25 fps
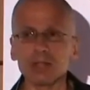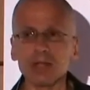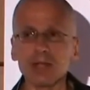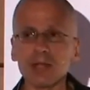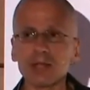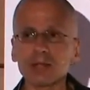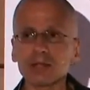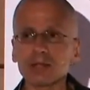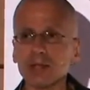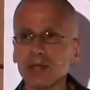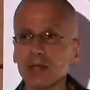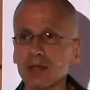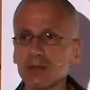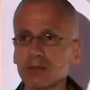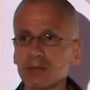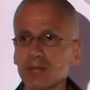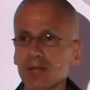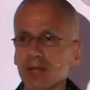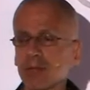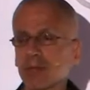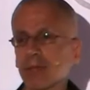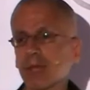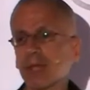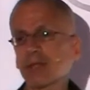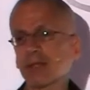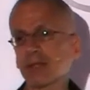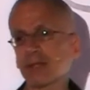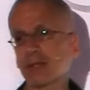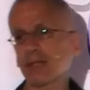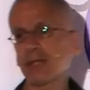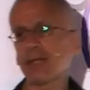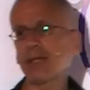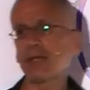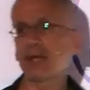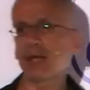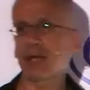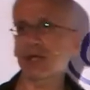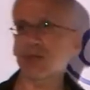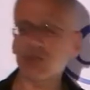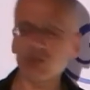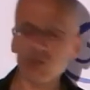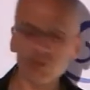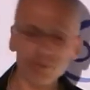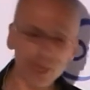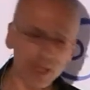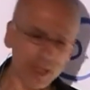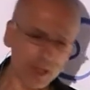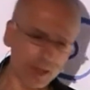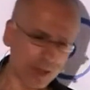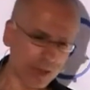They, they, they made a deal like you
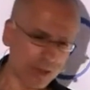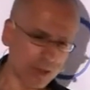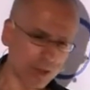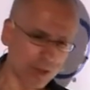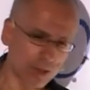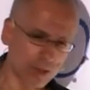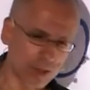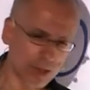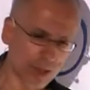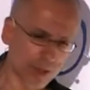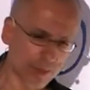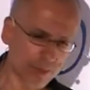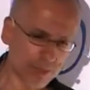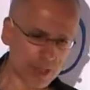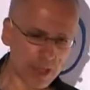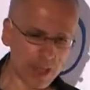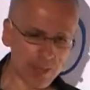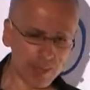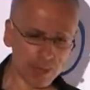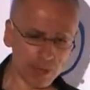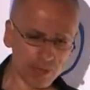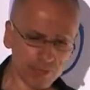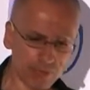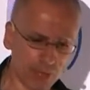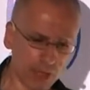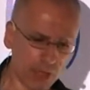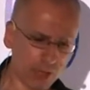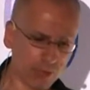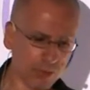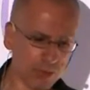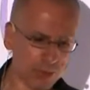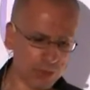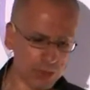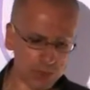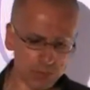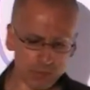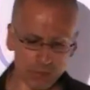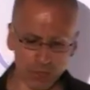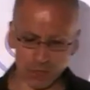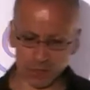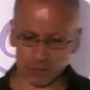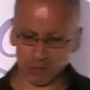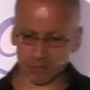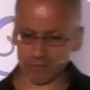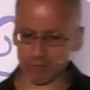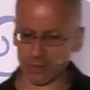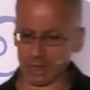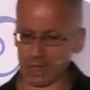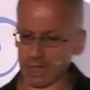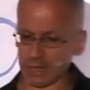spend a couple of years in this
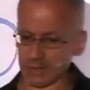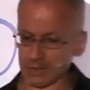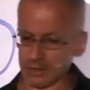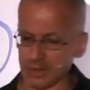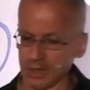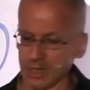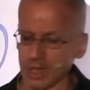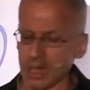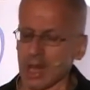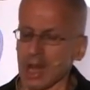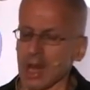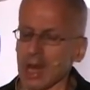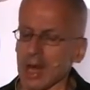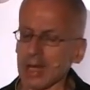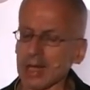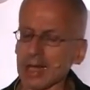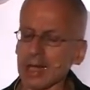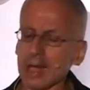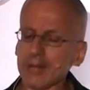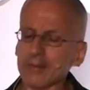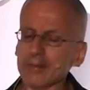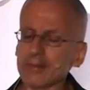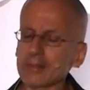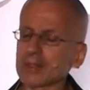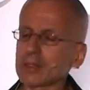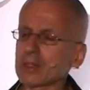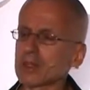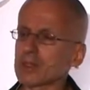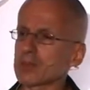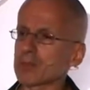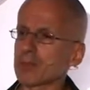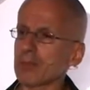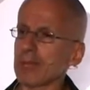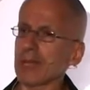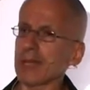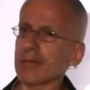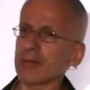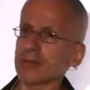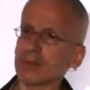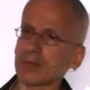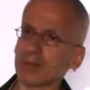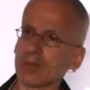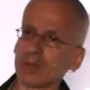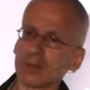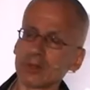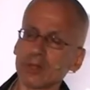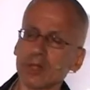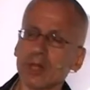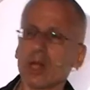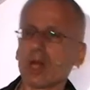block of flat Arresting this
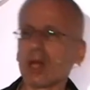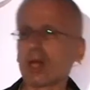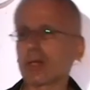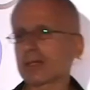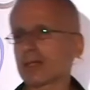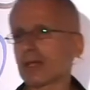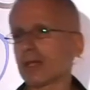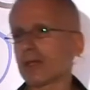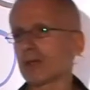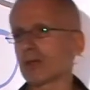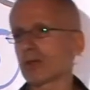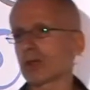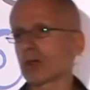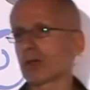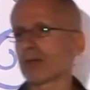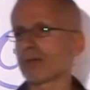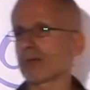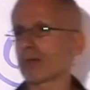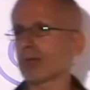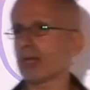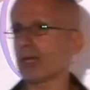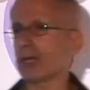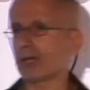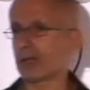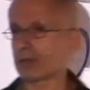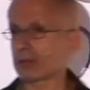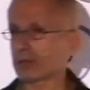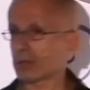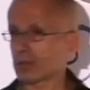person, and then you go free.